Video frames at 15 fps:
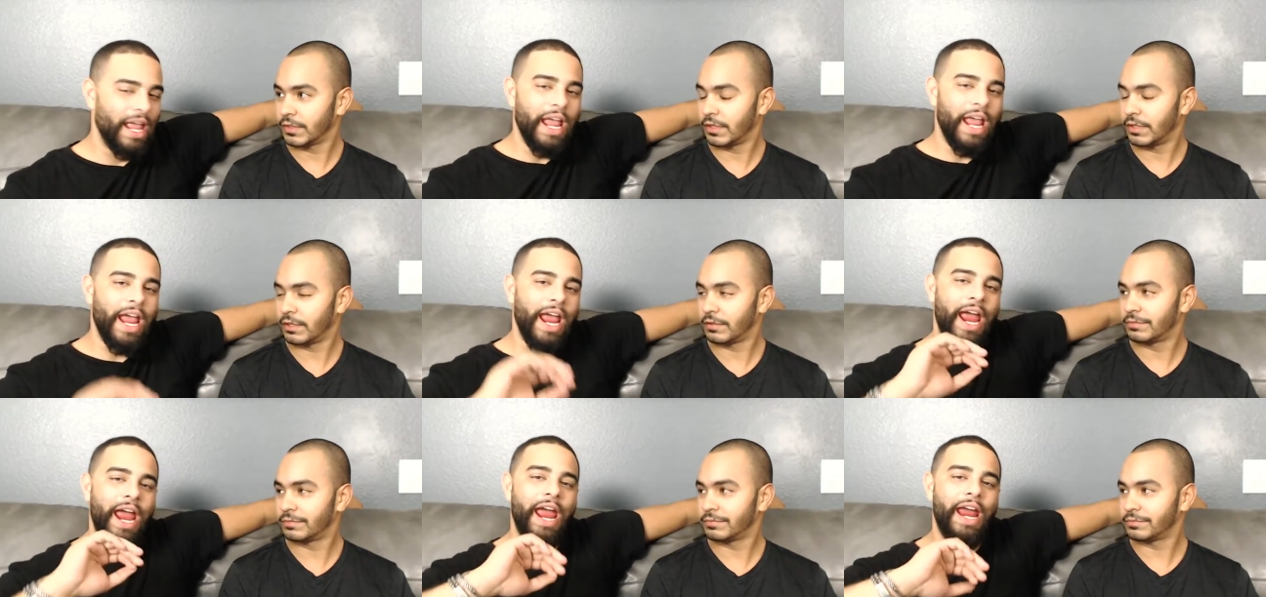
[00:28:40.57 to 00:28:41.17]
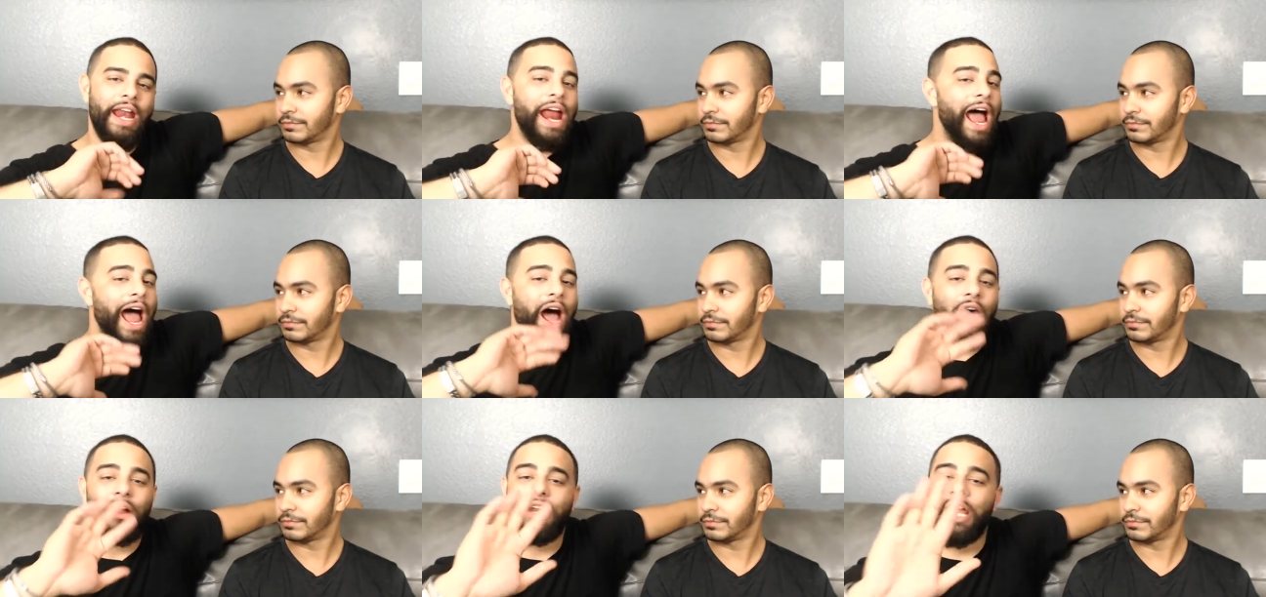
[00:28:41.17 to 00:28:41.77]
Speaker 1: Yeah. And
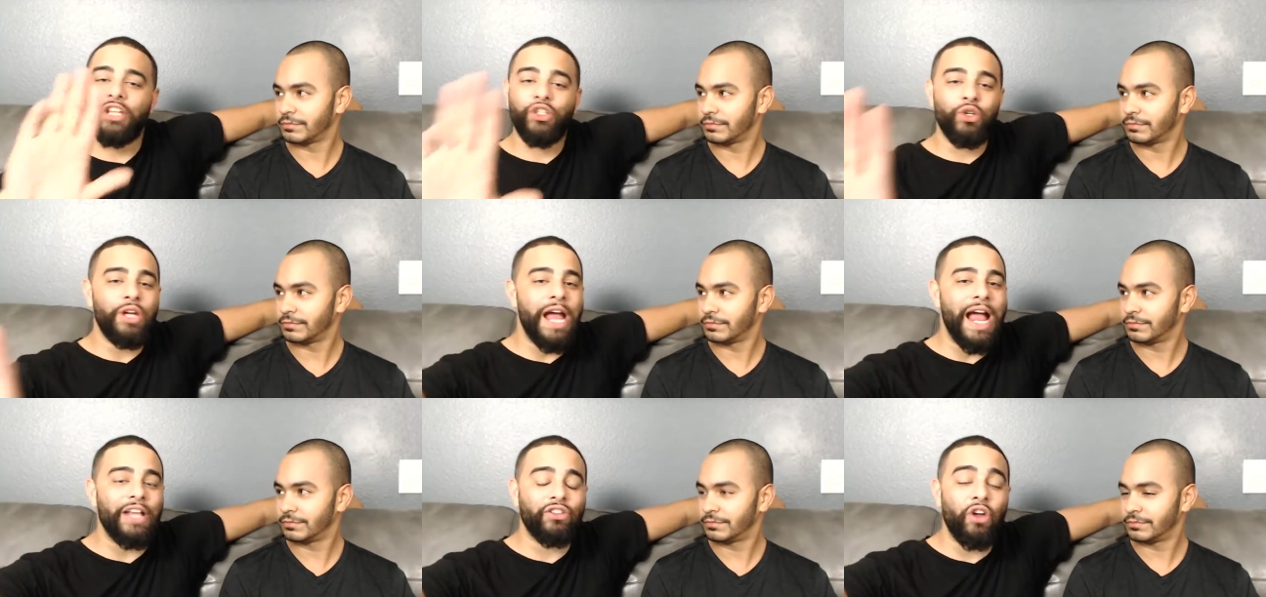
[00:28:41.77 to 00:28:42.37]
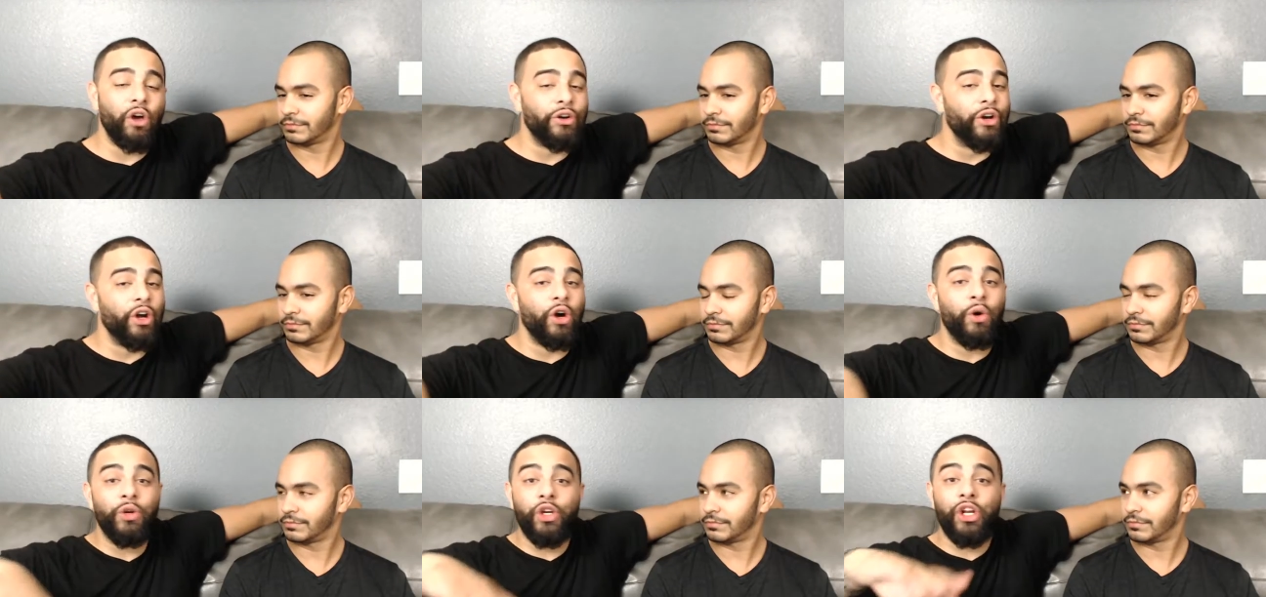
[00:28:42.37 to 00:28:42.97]
I'll let you guys all
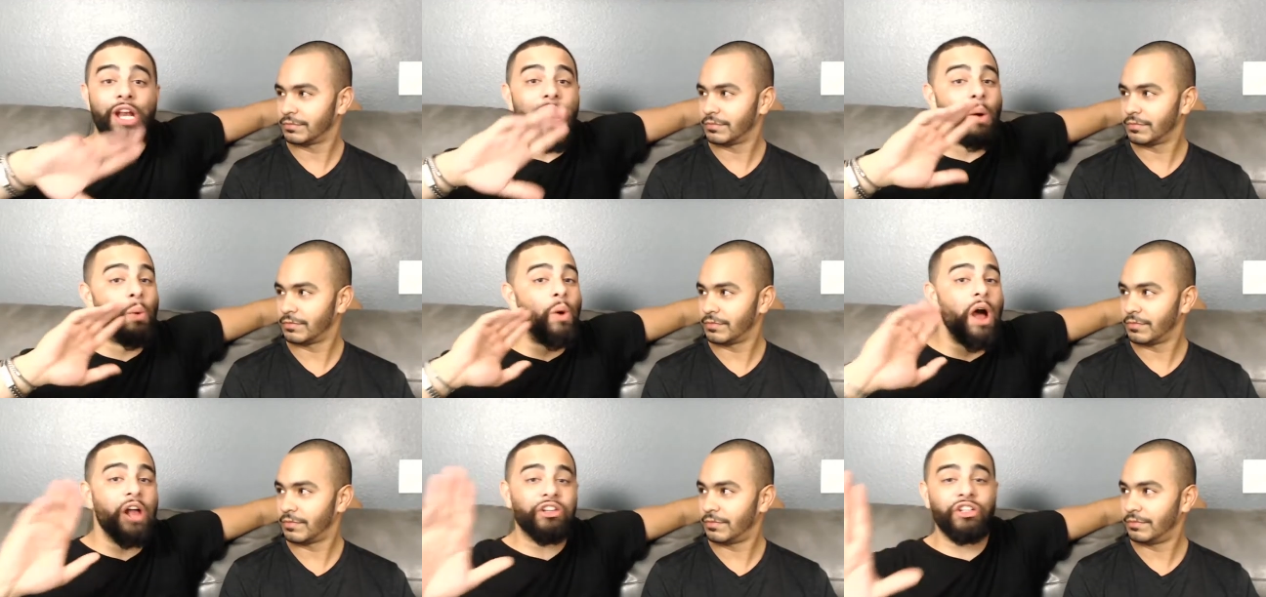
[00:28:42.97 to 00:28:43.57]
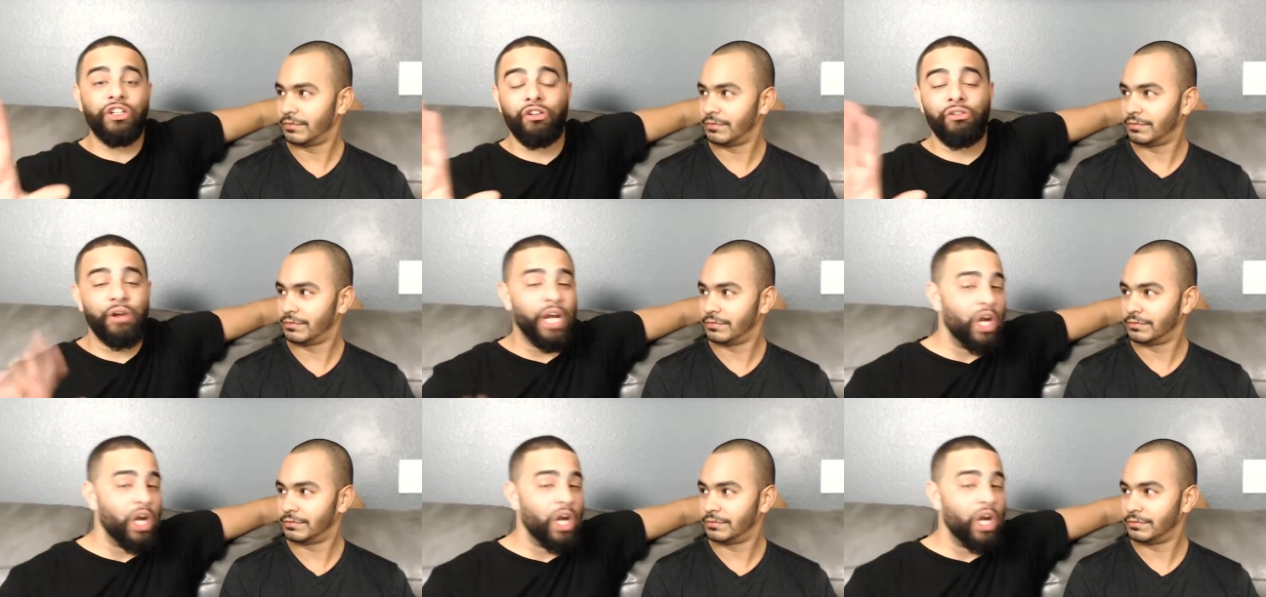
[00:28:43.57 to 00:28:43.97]
know you're not watching your